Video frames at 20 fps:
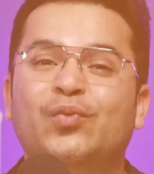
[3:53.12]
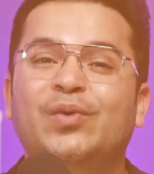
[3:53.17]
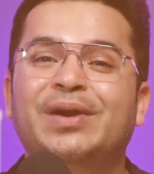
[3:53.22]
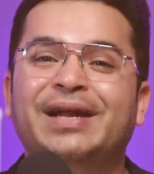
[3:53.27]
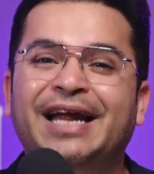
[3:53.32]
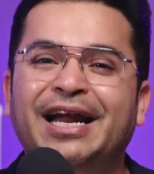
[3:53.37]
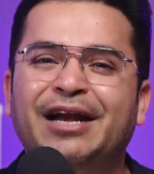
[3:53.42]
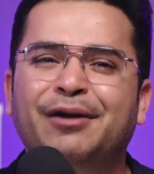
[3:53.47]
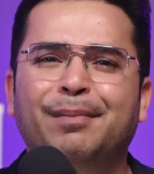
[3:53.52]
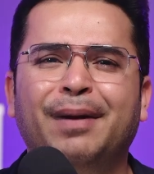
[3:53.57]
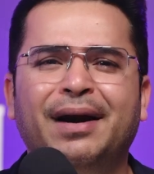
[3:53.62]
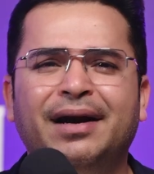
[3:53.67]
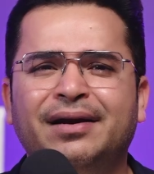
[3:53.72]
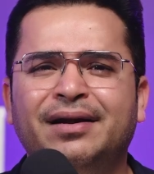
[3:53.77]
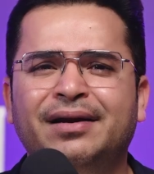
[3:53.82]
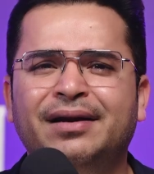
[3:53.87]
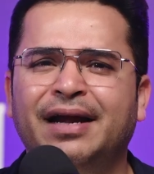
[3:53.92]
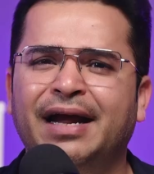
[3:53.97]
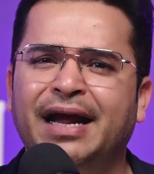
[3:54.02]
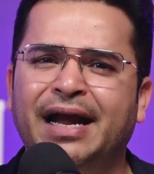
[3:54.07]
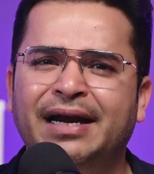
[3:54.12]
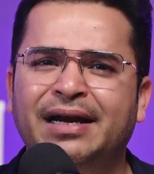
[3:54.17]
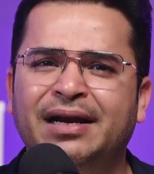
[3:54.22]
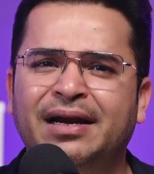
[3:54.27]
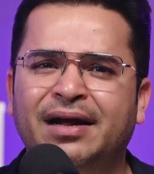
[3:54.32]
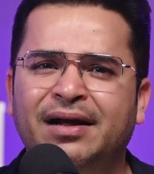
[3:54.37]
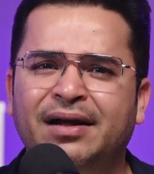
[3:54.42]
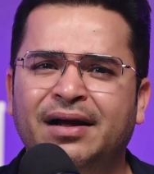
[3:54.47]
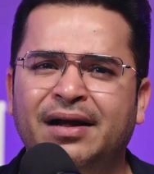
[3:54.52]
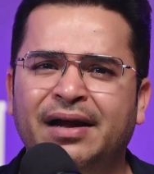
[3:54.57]
You will get better
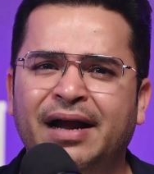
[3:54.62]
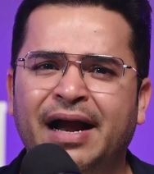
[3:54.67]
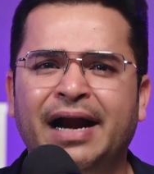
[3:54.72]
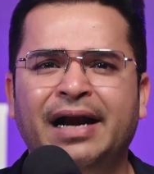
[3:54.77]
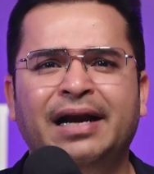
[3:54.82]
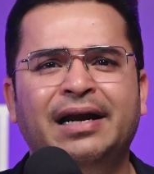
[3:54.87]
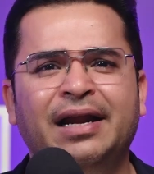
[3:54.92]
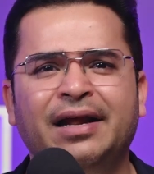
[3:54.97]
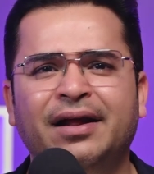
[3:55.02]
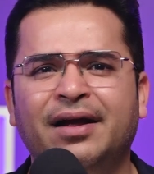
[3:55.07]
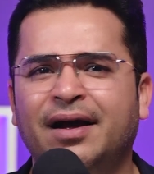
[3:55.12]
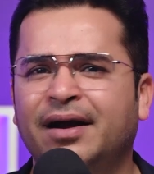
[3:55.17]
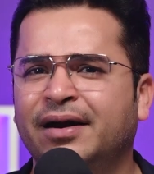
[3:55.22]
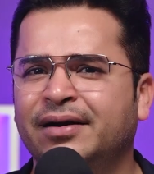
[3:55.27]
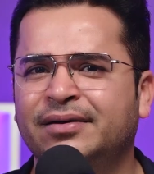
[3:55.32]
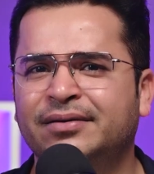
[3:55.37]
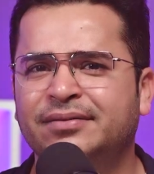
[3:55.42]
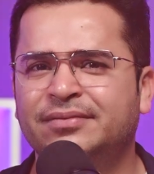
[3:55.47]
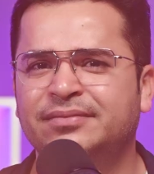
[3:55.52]
at handling hard.